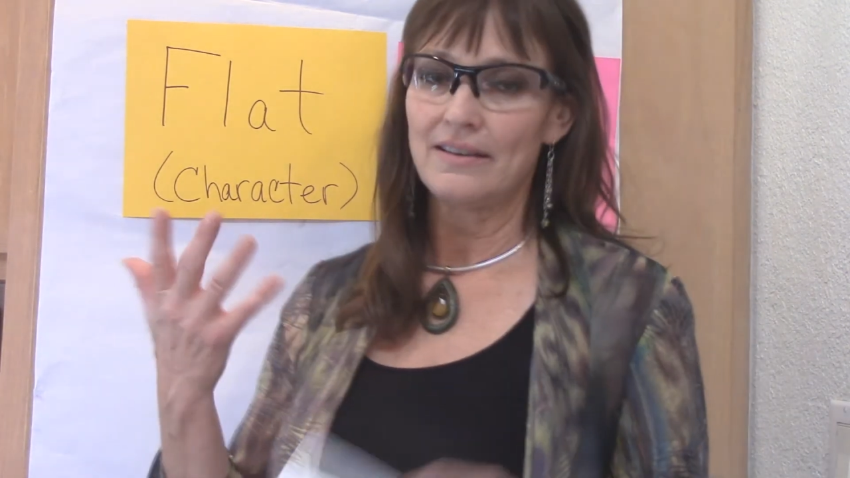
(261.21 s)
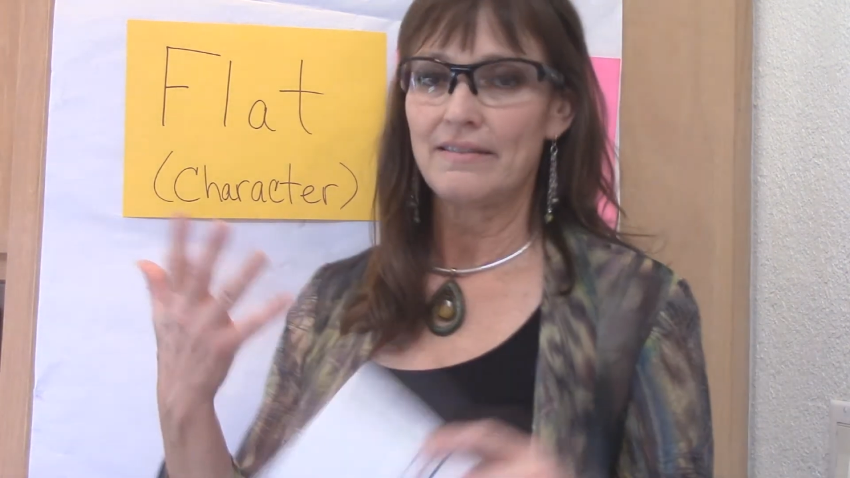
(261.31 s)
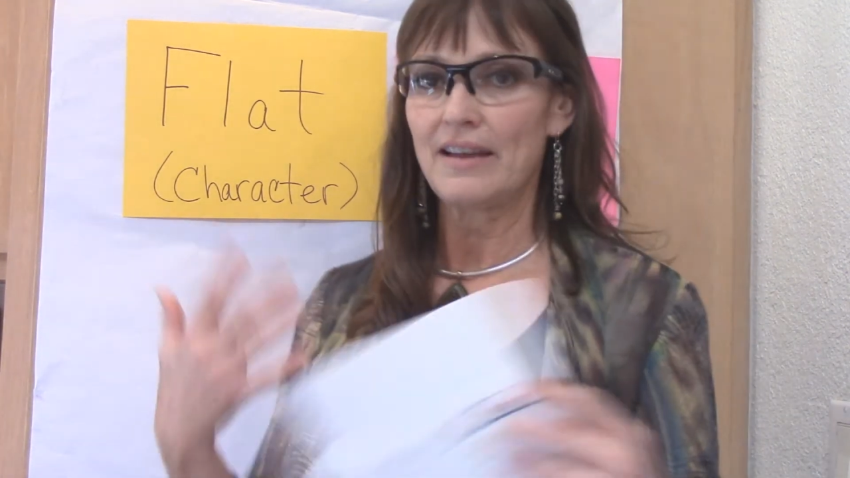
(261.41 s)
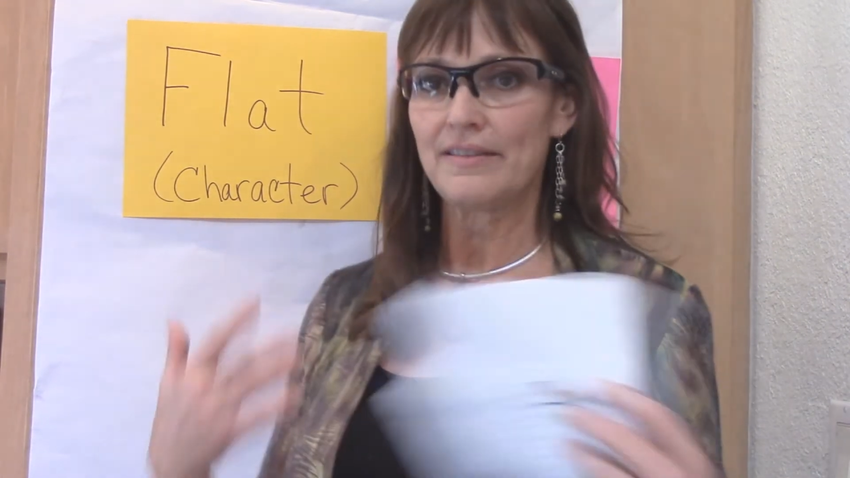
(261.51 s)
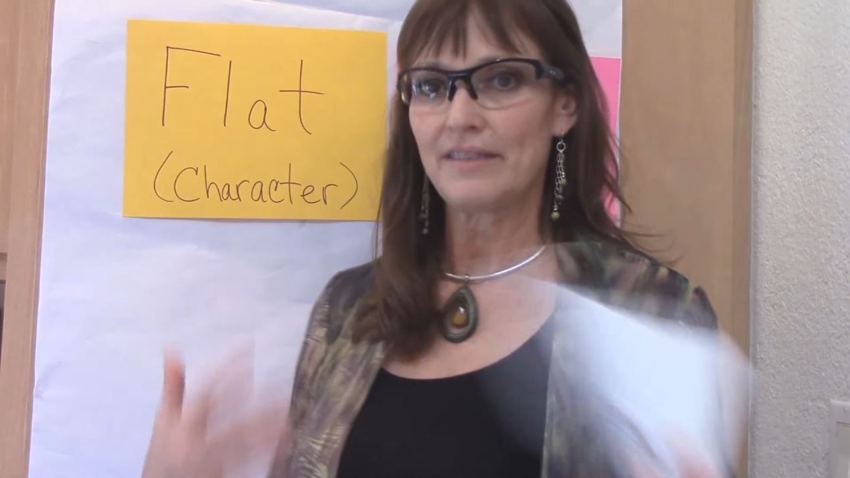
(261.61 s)

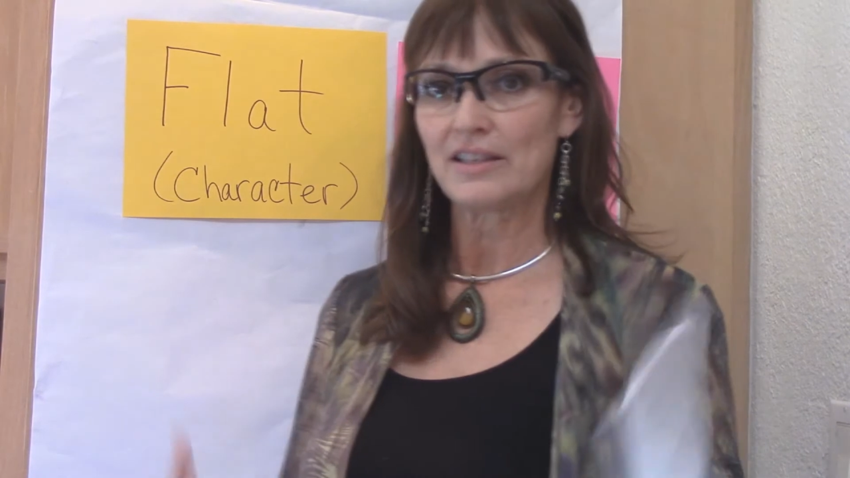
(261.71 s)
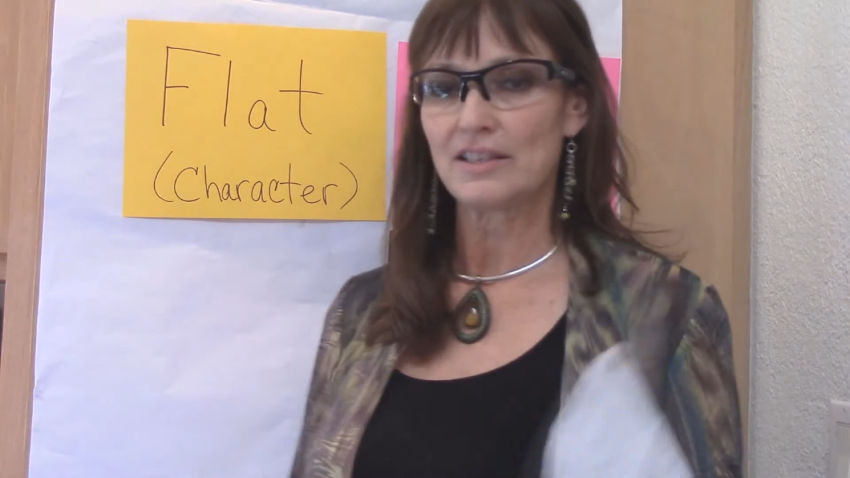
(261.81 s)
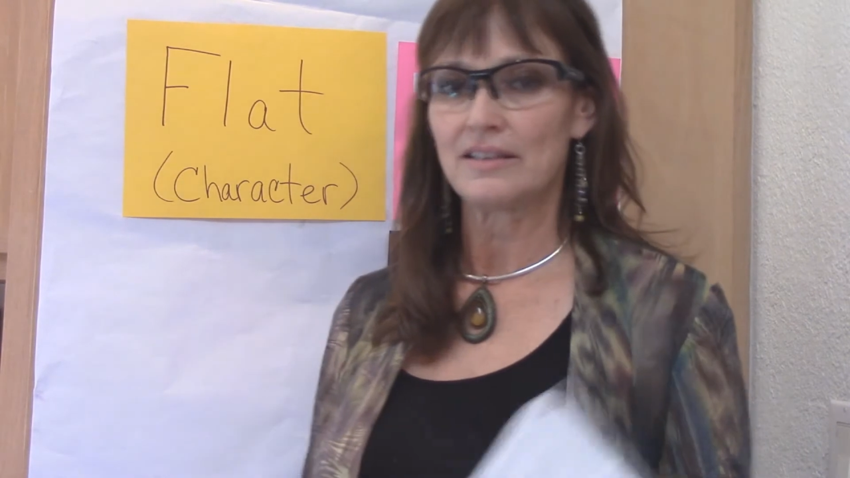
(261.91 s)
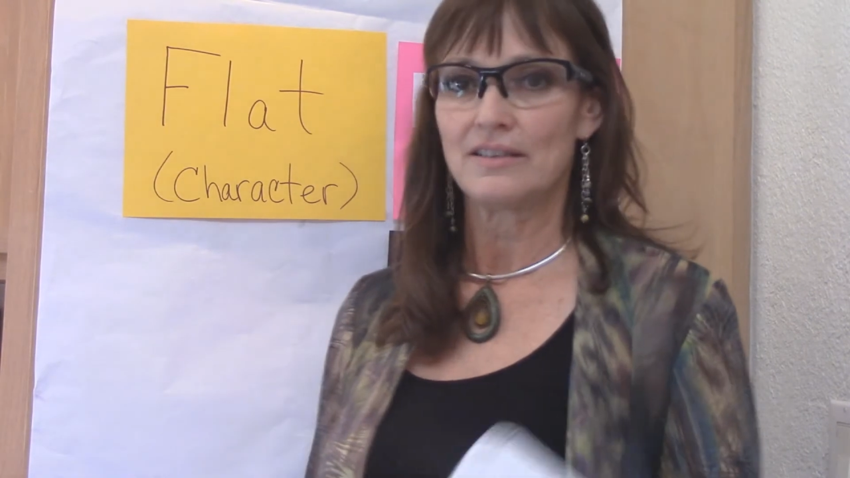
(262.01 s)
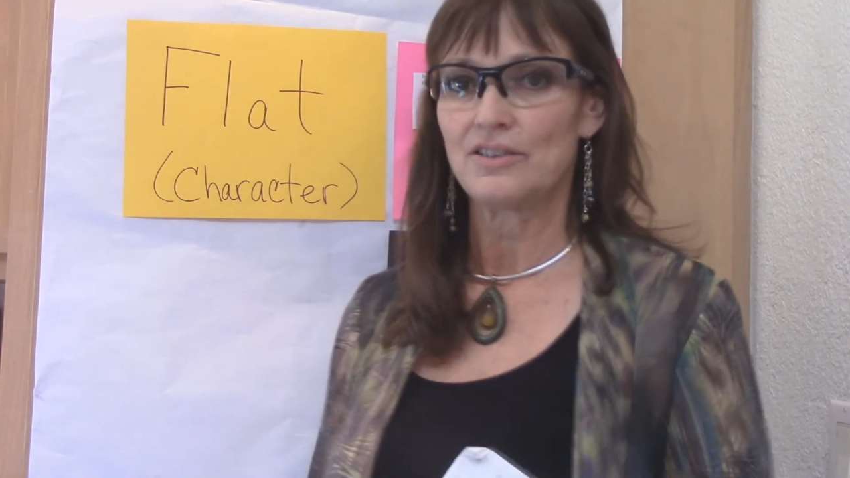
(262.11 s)

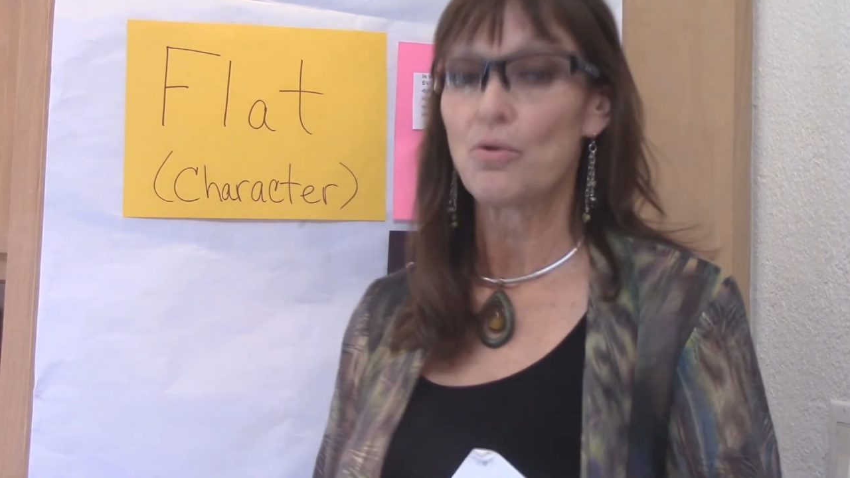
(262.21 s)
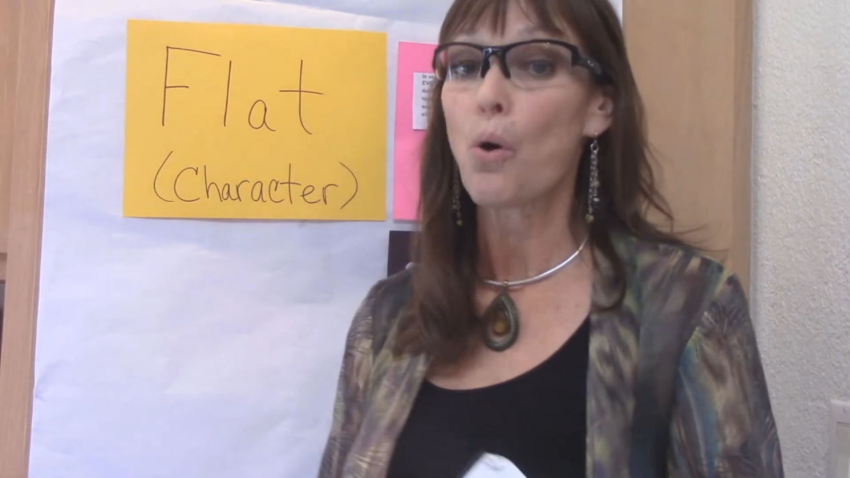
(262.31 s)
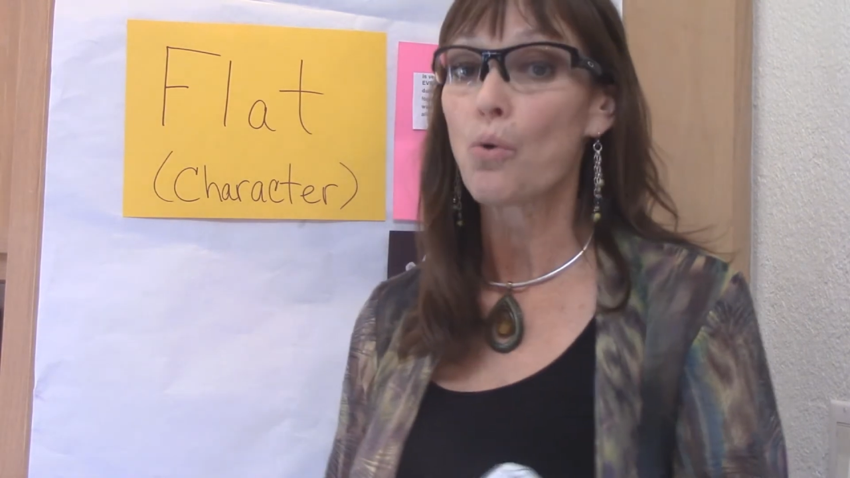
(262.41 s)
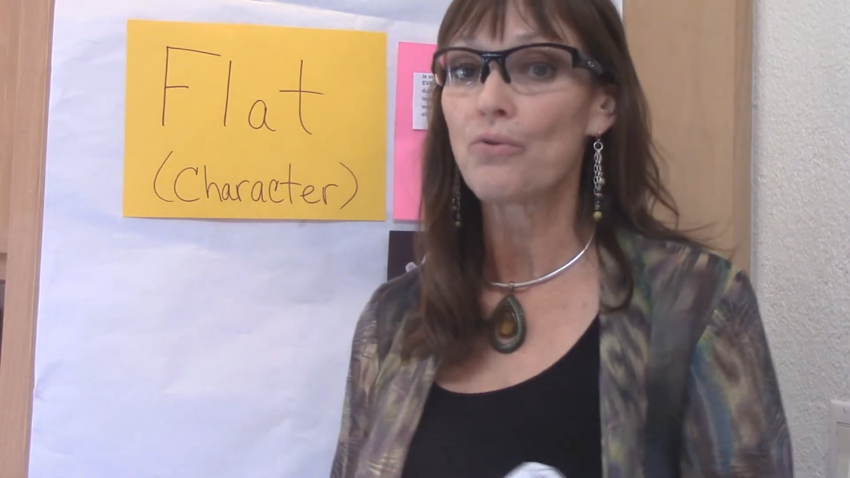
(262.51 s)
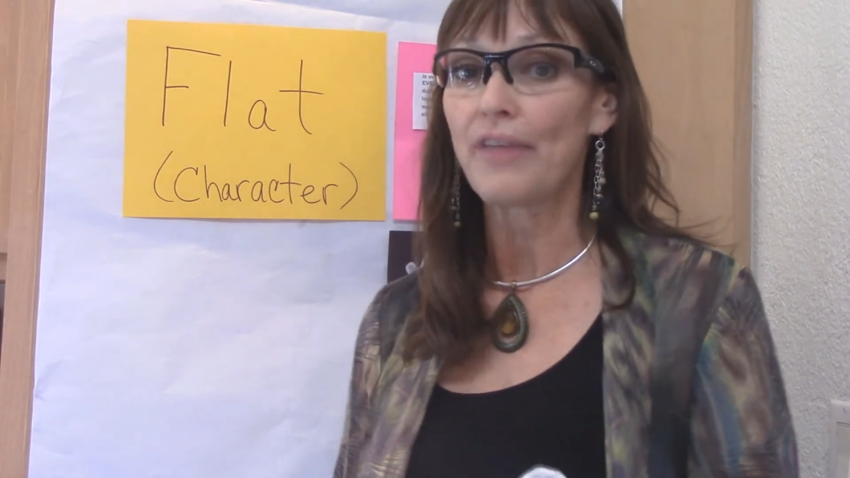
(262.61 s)
that's you hold